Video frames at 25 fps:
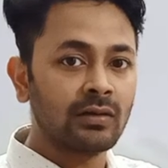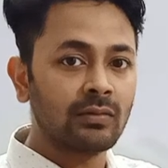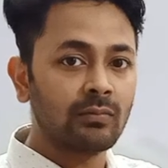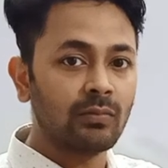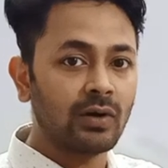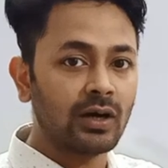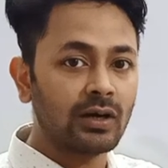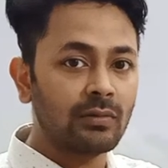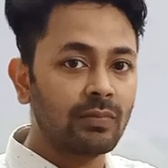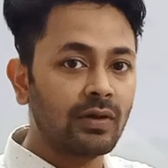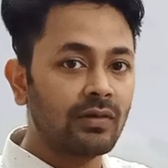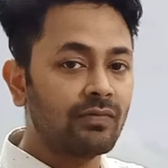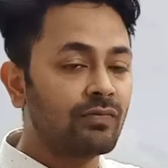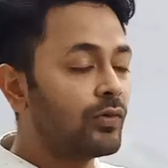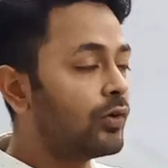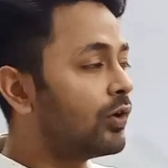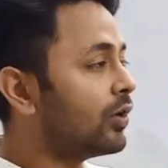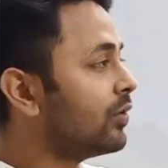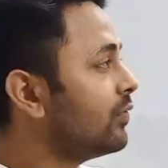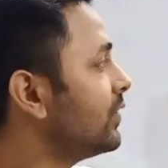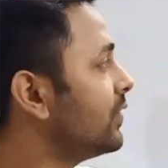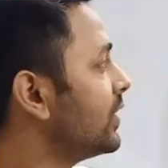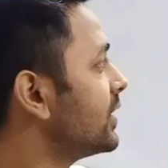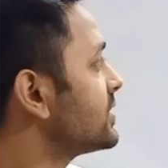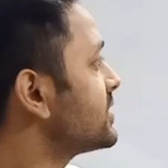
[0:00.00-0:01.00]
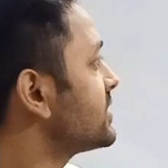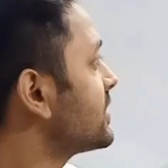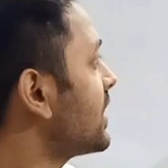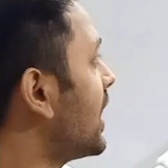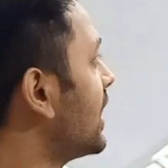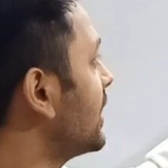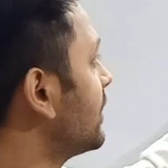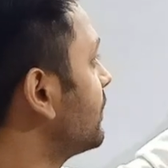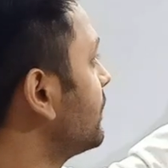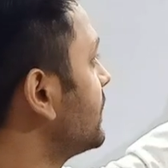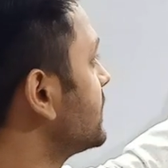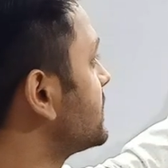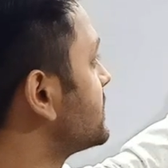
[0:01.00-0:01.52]
But before we
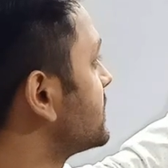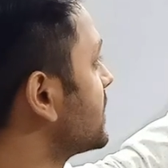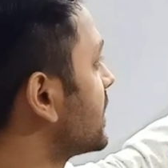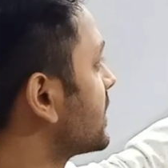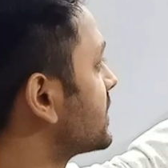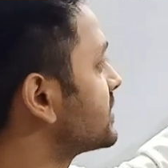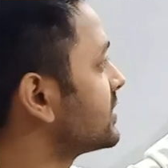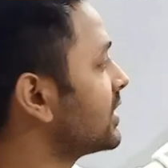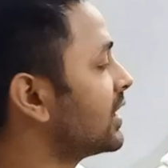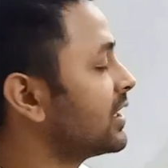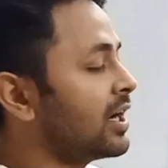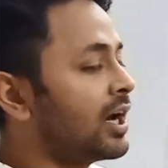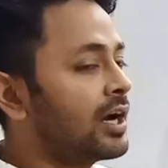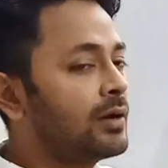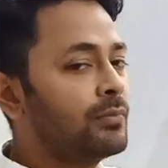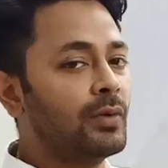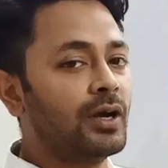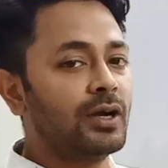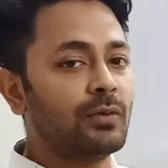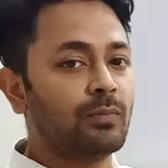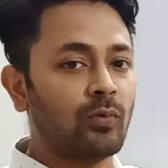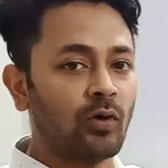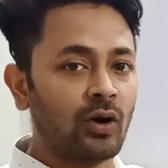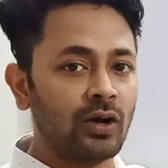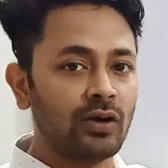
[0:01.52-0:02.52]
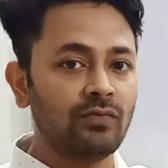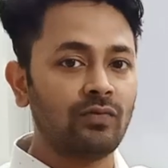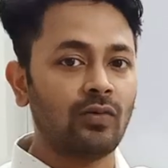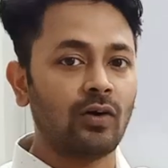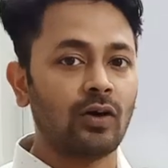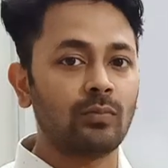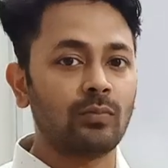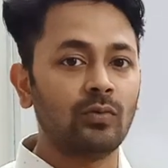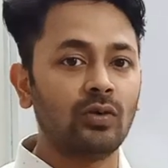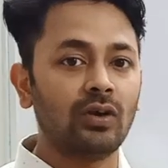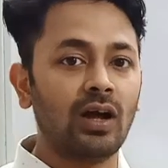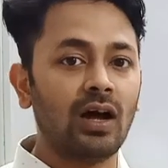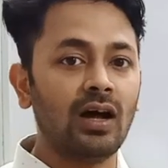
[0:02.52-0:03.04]
start with section and midpoint
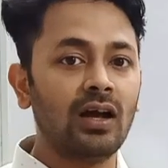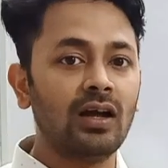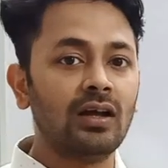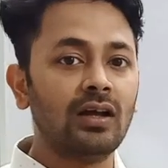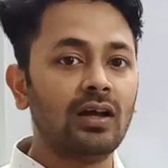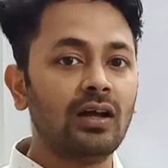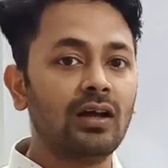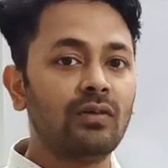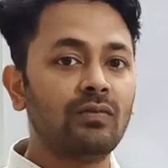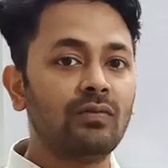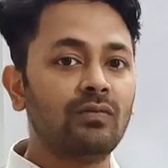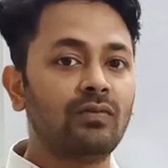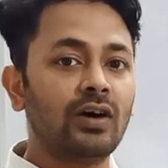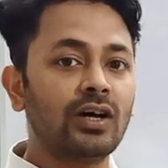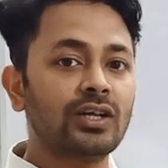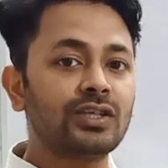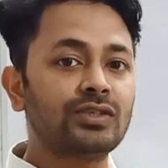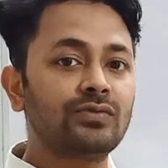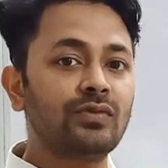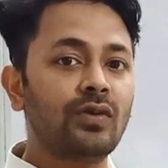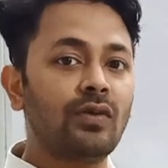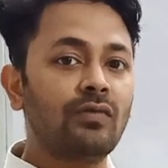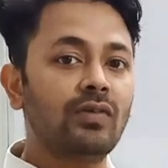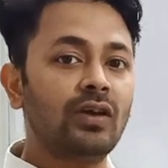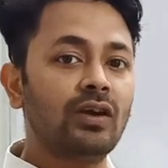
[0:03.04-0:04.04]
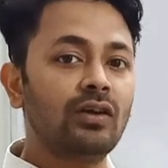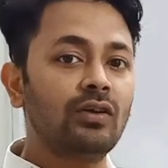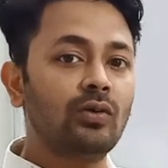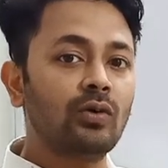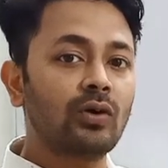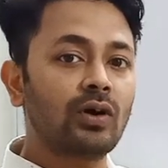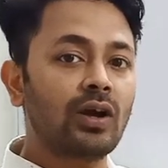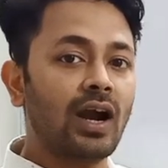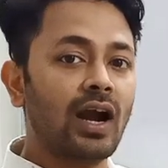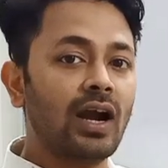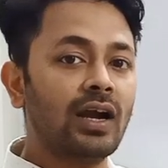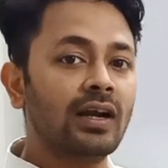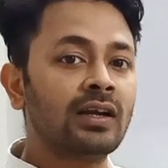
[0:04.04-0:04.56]
formula, first we will
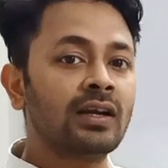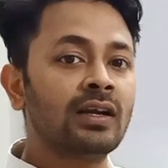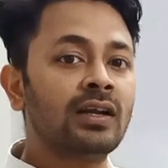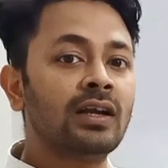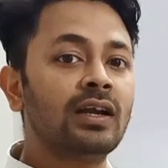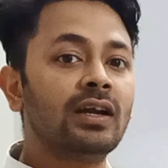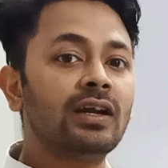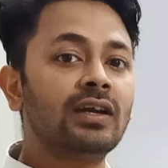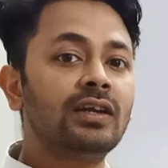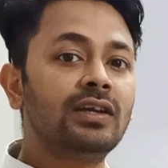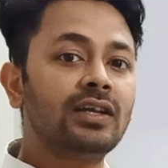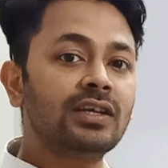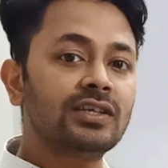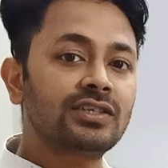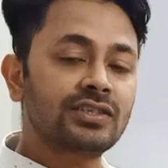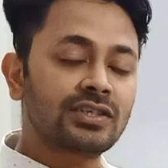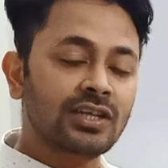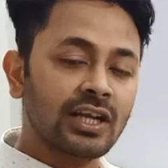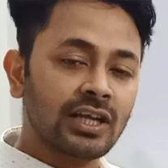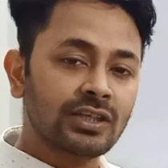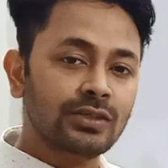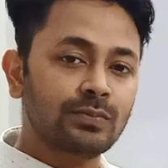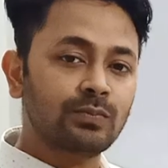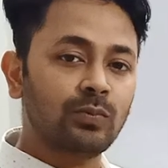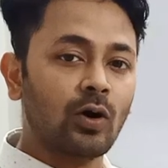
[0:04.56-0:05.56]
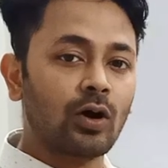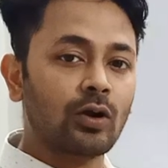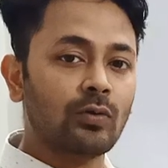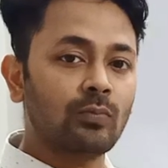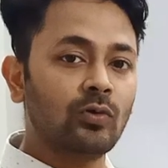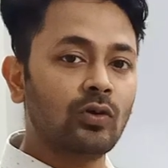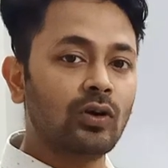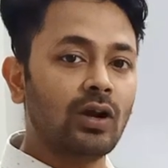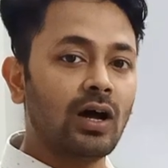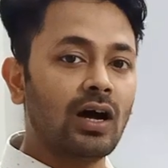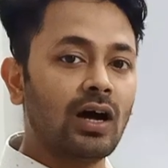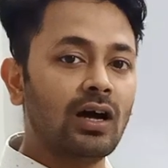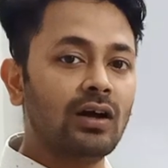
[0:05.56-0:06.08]
look at distance
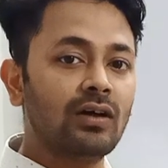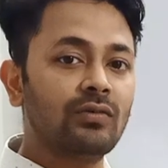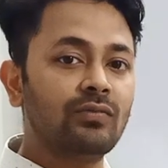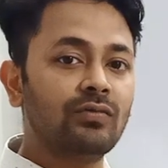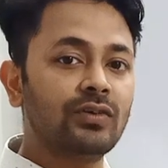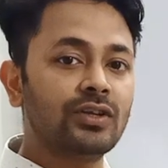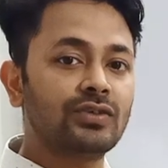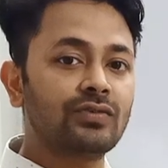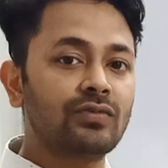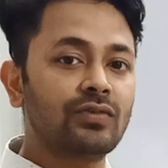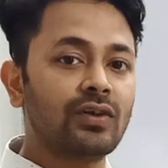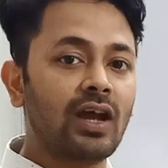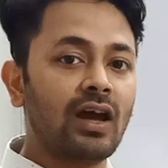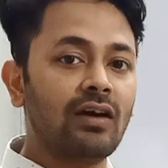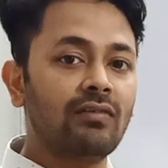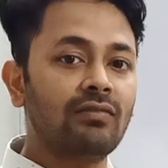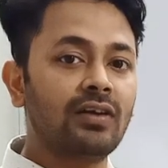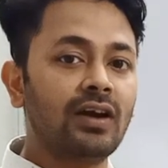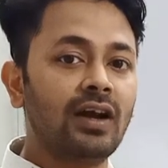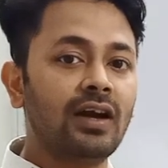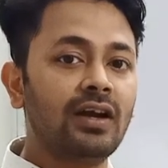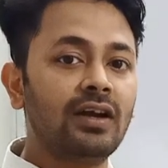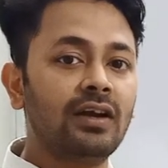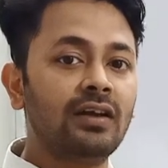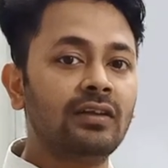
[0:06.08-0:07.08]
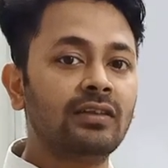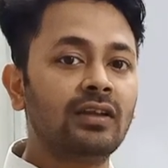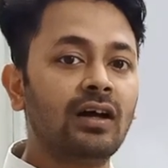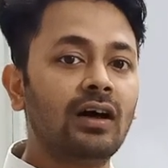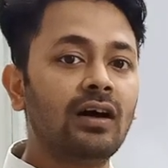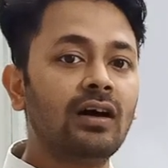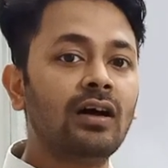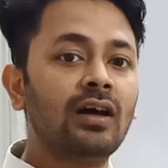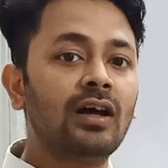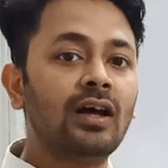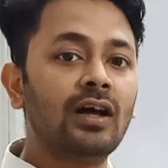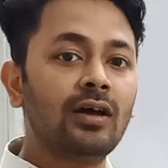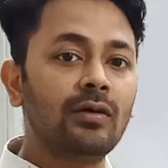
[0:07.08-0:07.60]
formula which we have read in
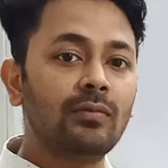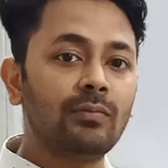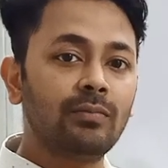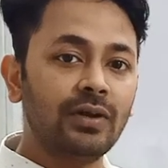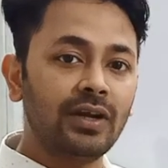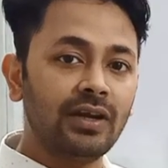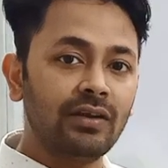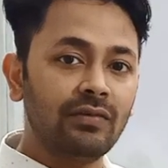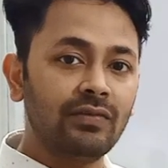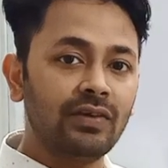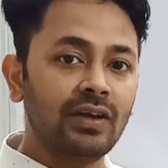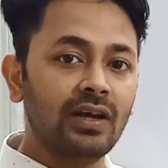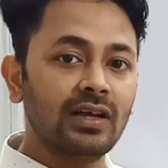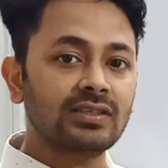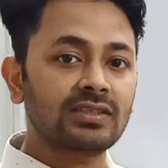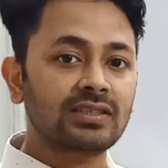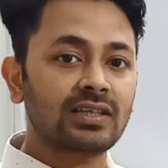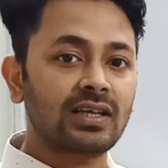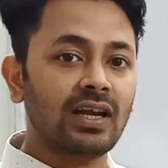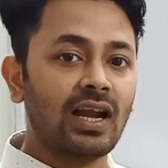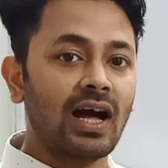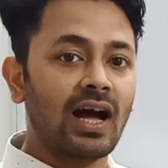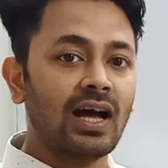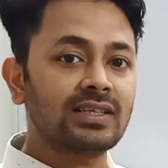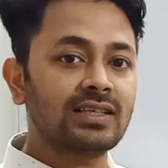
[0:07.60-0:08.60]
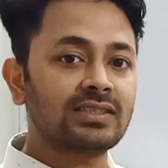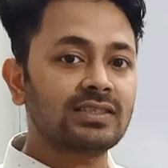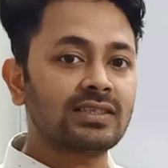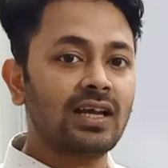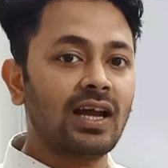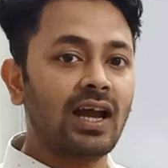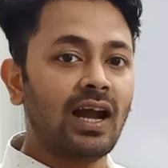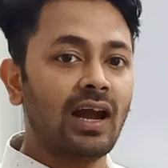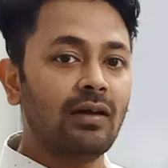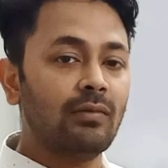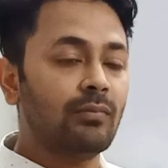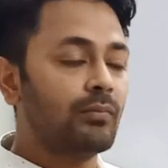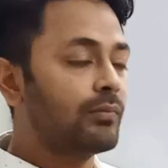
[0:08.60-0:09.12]
the previous class,
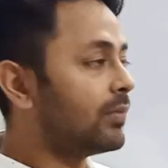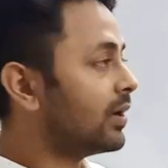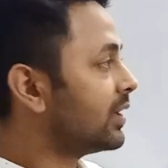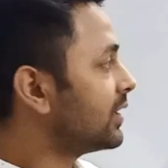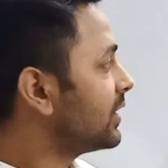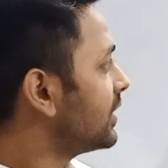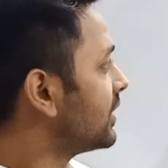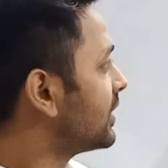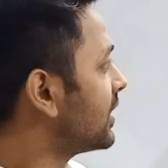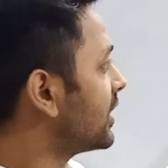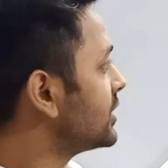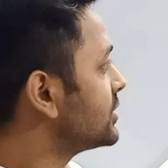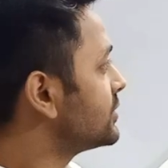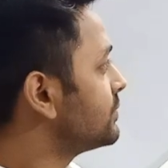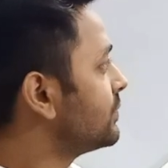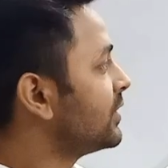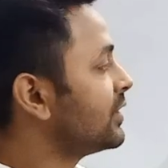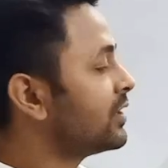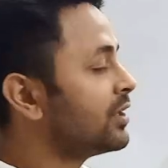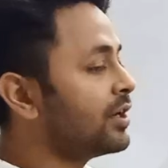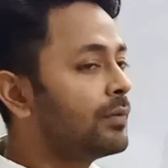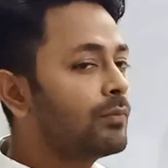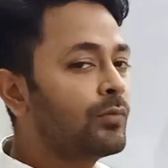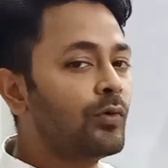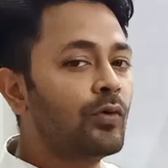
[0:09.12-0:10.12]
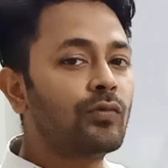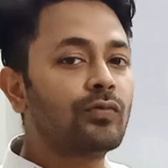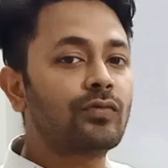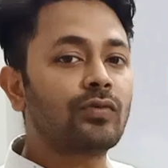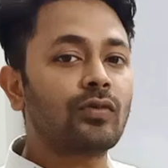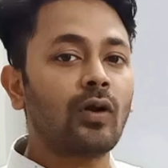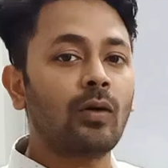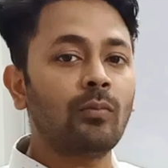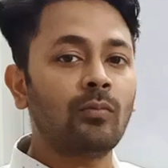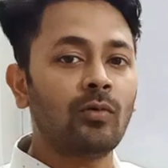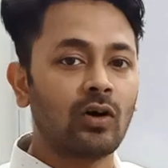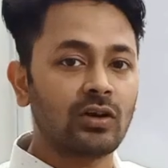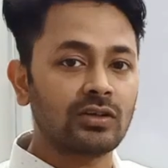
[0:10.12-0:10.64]
but it has been removed
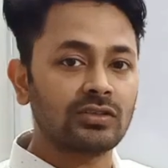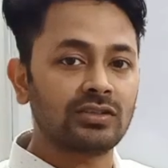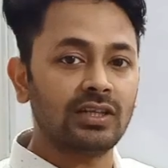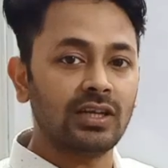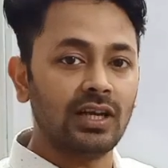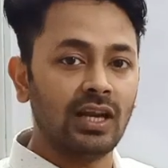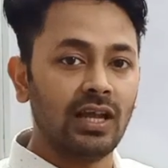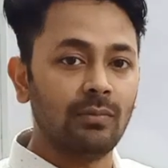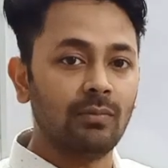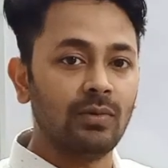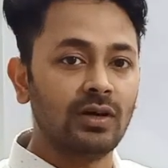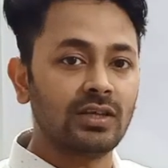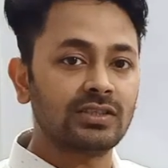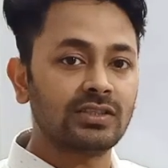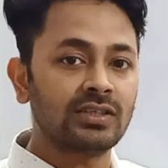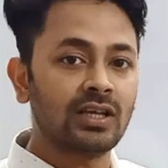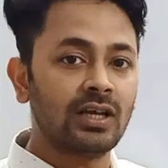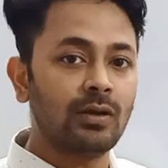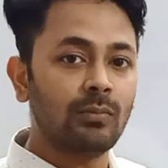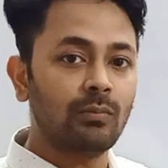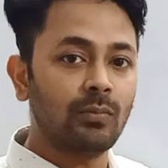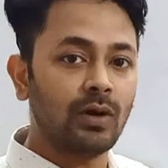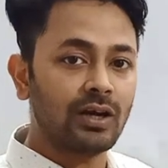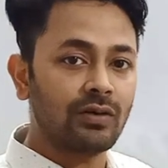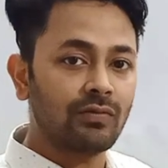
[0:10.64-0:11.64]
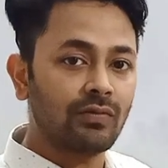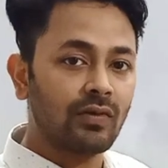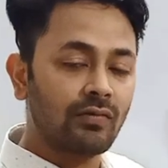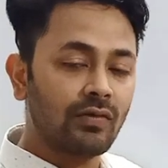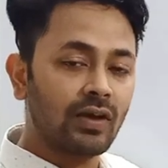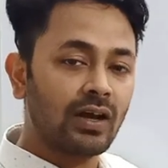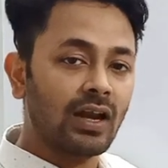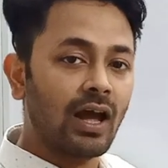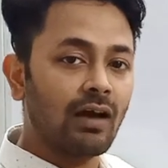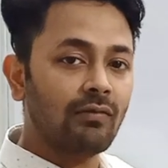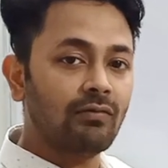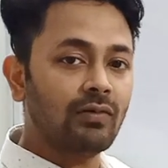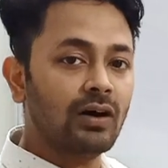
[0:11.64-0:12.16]
from our syllabus. But we
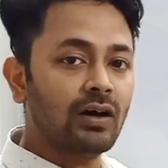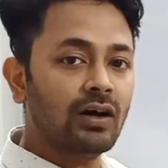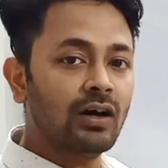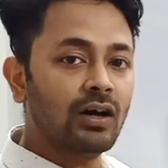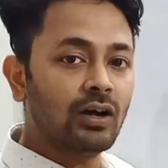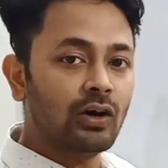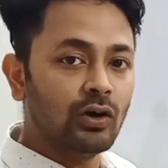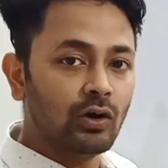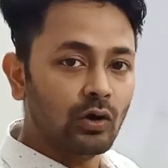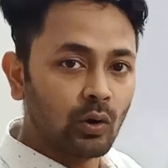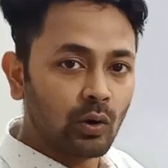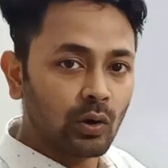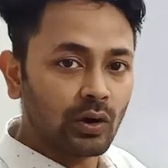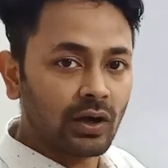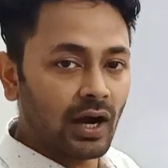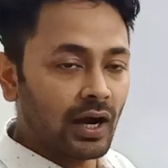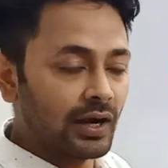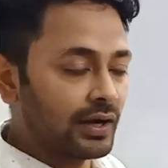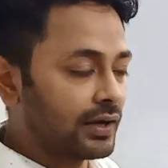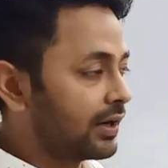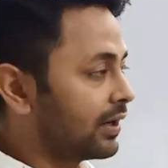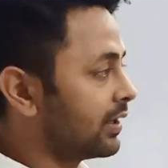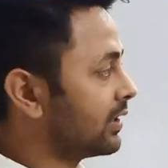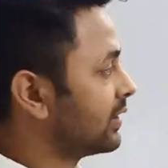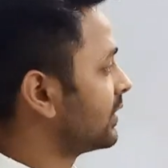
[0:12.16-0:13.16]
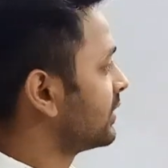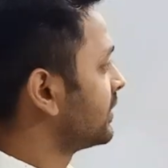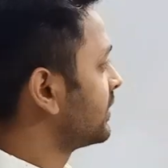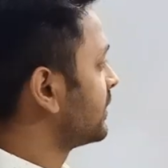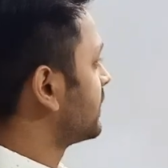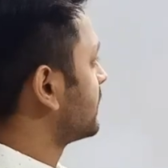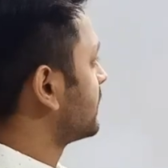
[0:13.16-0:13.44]
will have a look at it.